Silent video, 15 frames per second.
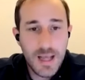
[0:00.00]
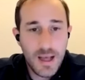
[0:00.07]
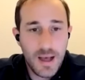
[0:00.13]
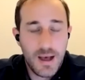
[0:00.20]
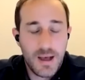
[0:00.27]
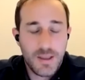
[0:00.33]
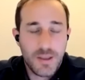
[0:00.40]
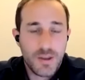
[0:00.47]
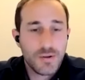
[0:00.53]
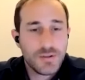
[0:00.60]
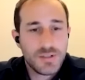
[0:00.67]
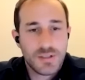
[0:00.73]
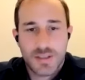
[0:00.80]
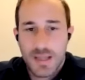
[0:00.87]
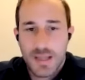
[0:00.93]
uh, you don't
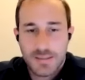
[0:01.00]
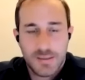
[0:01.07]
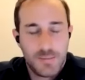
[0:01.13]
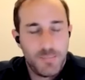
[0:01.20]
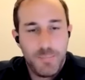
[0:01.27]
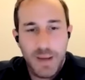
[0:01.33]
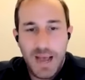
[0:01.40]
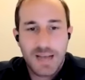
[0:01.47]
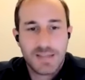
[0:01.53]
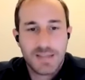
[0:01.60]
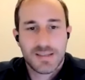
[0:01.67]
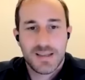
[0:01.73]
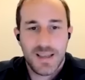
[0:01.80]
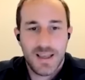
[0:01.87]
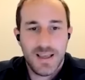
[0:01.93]
just get to
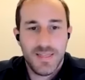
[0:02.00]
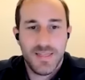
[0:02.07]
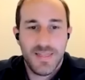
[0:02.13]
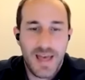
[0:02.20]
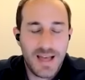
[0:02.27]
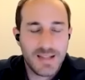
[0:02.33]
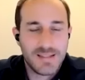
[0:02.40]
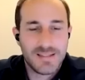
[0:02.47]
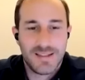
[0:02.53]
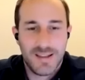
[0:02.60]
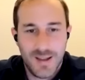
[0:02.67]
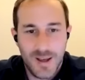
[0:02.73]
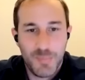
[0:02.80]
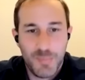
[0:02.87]
bask in that uh,